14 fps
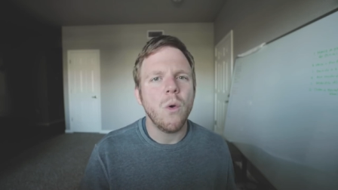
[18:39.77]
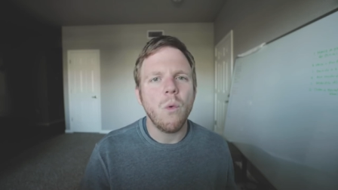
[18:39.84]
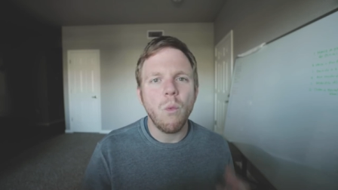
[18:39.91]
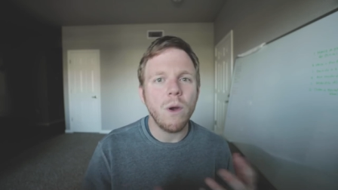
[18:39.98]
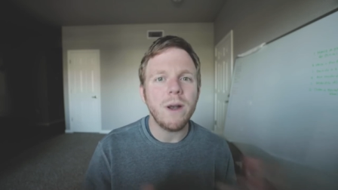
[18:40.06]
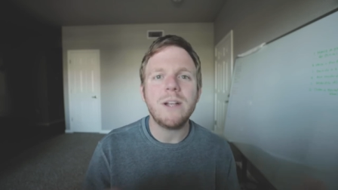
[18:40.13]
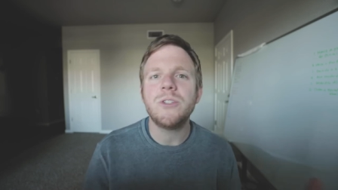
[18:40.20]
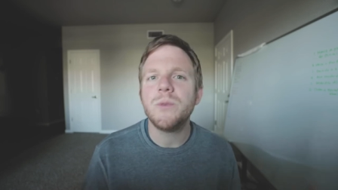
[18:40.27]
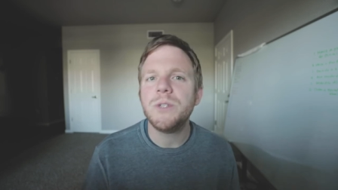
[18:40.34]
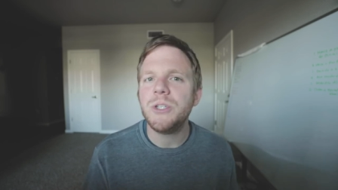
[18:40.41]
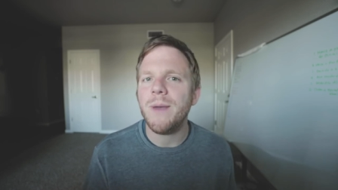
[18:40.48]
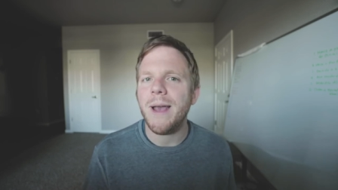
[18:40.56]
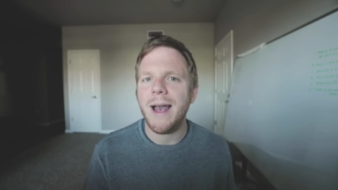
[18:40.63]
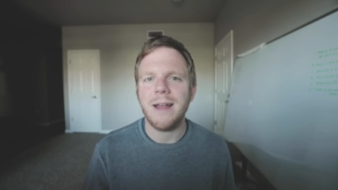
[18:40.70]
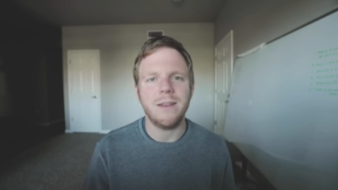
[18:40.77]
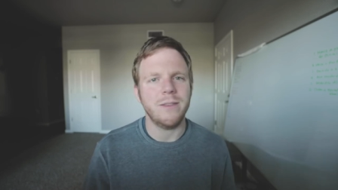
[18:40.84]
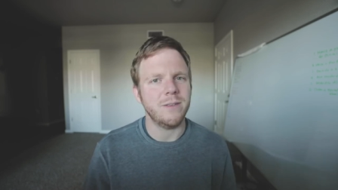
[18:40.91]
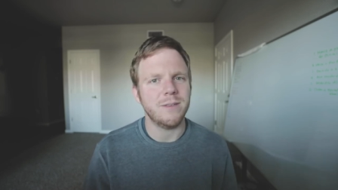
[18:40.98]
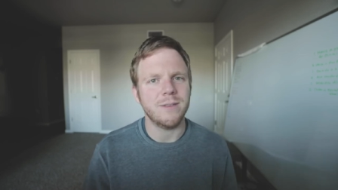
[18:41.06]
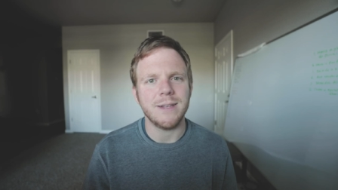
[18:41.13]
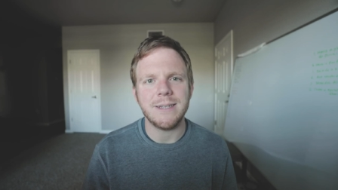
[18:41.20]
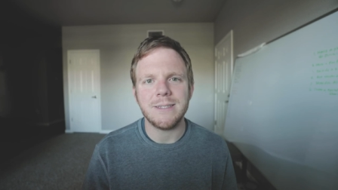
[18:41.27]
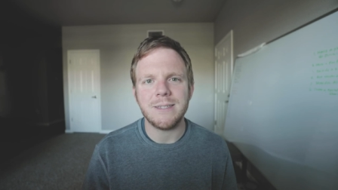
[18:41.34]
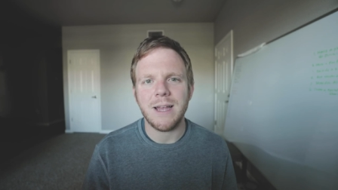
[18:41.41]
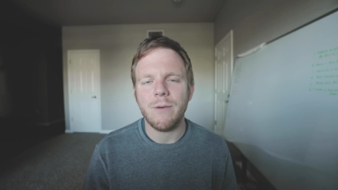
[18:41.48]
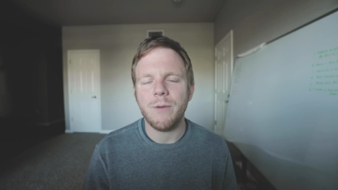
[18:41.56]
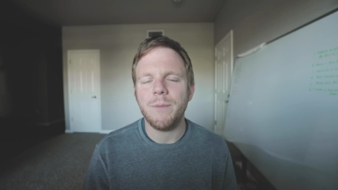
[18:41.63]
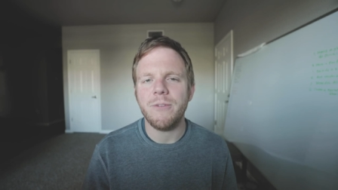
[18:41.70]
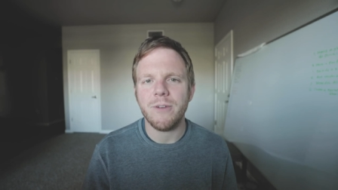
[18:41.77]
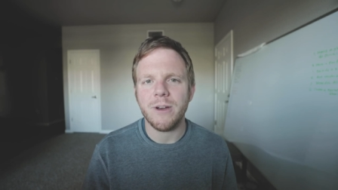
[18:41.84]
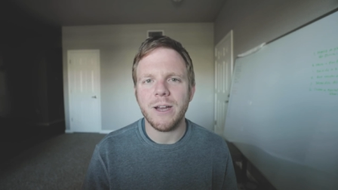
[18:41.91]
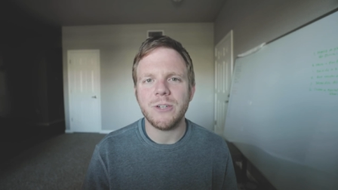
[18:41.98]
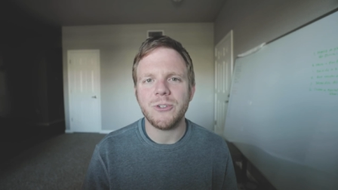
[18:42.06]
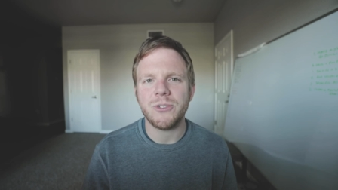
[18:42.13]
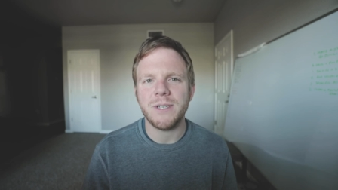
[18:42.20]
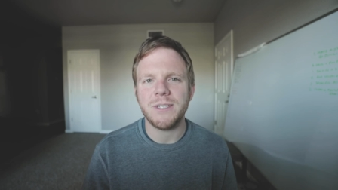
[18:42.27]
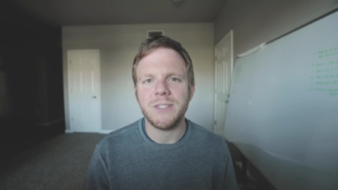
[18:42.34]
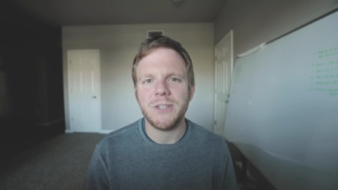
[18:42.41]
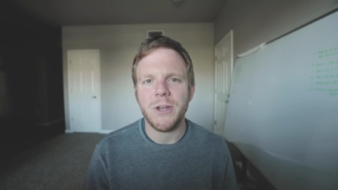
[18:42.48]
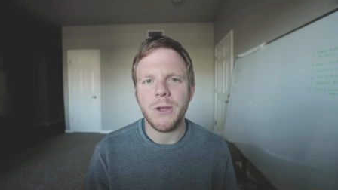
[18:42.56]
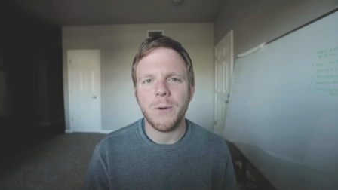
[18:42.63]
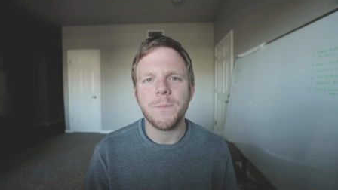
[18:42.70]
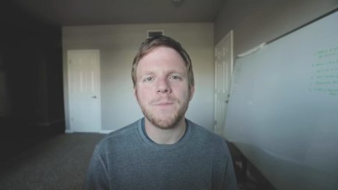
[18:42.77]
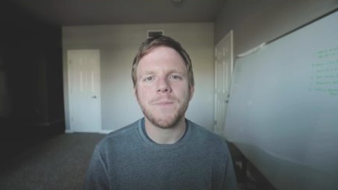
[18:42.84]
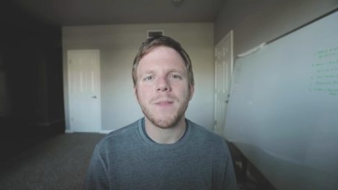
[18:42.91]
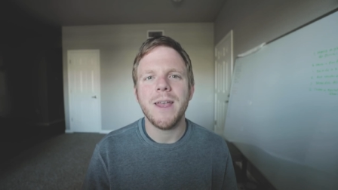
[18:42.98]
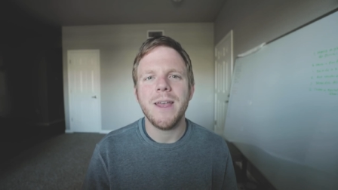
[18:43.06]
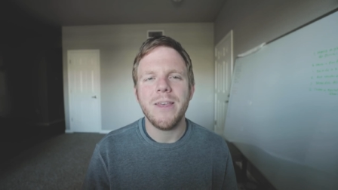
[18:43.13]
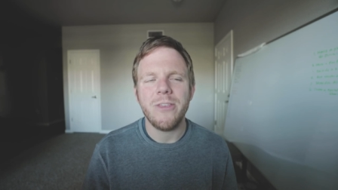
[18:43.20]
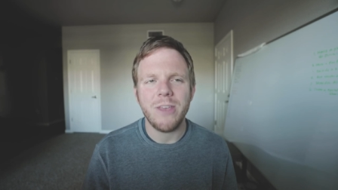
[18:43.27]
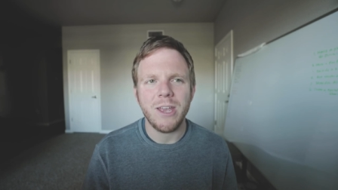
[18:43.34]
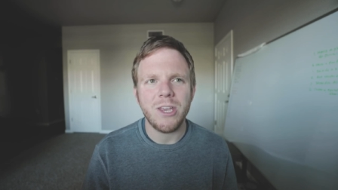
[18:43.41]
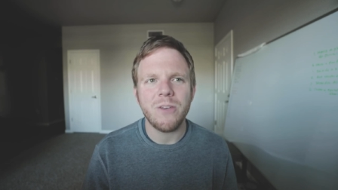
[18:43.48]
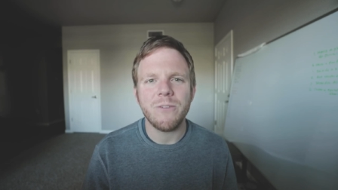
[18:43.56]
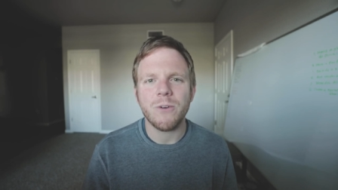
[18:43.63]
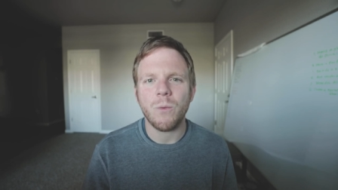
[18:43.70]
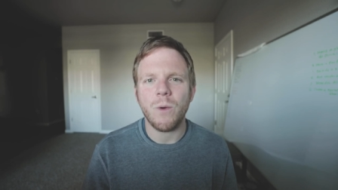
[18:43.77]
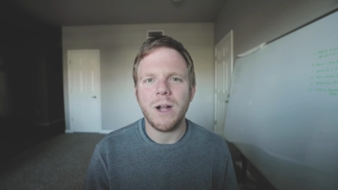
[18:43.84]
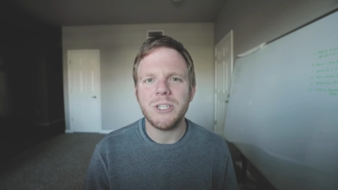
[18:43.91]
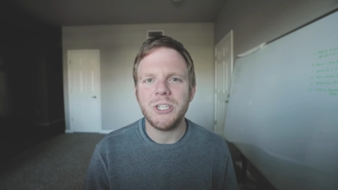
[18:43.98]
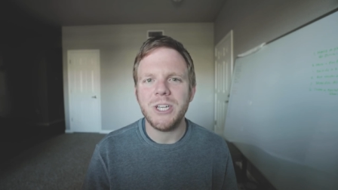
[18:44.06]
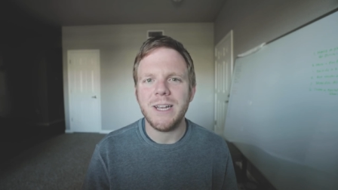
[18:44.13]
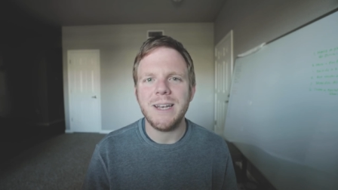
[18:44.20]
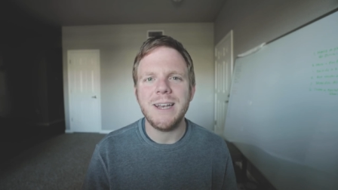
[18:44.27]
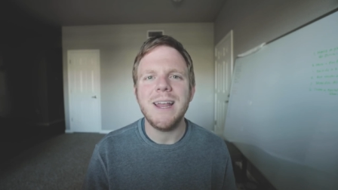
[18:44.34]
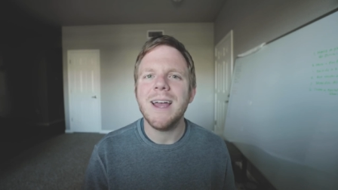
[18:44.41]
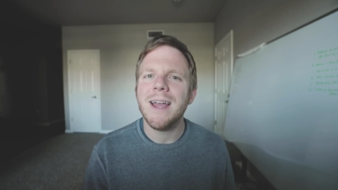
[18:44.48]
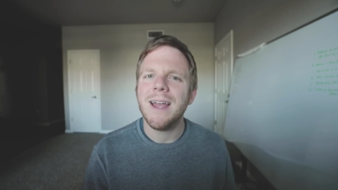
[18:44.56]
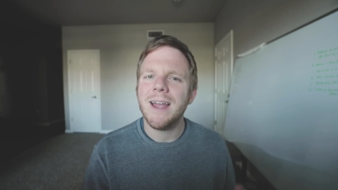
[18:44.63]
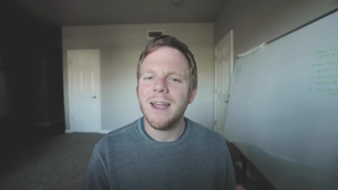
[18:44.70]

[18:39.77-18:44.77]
What else would you add to this list? I would be very interested to know. Thank you for watching.